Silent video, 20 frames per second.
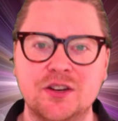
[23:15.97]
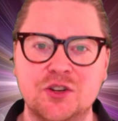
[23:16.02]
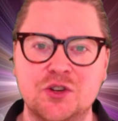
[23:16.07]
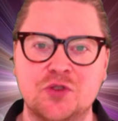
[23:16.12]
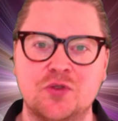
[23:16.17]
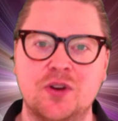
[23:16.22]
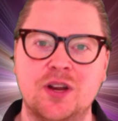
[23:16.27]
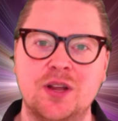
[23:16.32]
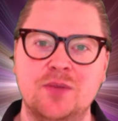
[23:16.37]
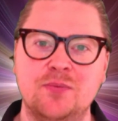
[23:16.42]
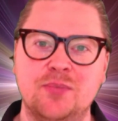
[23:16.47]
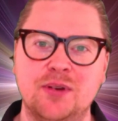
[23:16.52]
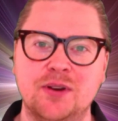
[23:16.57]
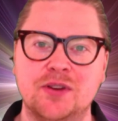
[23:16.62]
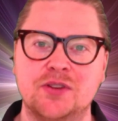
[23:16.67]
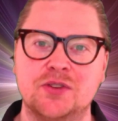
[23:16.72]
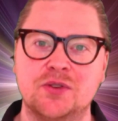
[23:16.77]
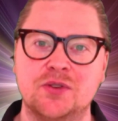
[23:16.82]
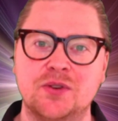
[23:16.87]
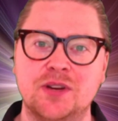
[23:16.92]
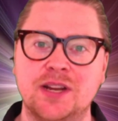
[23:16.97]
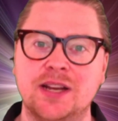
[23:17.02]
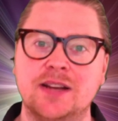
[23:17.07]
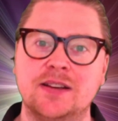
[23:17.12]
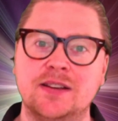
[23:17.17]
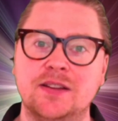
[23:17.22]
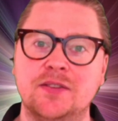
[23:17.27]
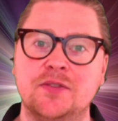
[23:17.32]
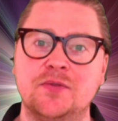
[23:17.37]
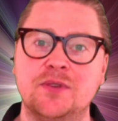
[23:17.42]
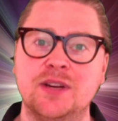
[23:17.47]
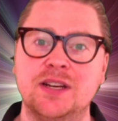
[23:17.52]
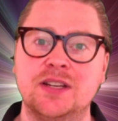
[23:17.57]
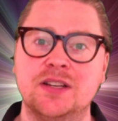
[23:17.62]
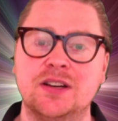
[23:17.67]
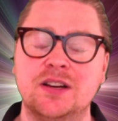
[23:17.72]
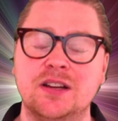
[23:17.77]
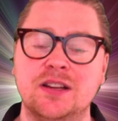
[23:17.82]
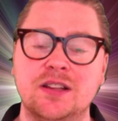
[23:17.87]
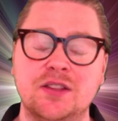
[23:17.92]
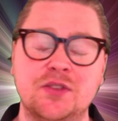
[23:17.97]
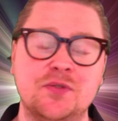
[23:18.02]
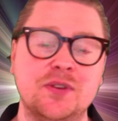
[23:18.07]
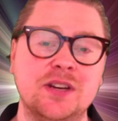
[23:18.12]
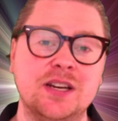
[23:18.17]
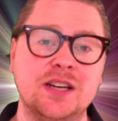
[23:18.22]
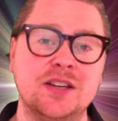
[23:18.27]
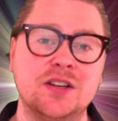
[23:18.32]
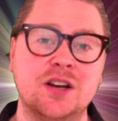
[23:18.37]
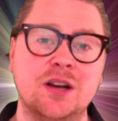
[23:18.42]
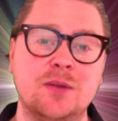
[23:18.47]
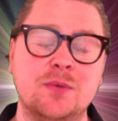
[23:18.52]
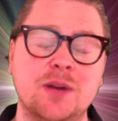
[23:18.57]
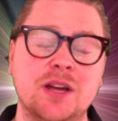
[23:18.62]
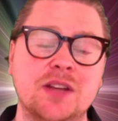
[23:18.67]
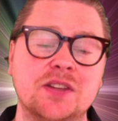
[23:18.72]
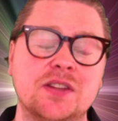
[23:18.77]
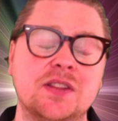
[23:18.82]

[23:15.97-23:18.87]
try and put us on negative 3D timelines.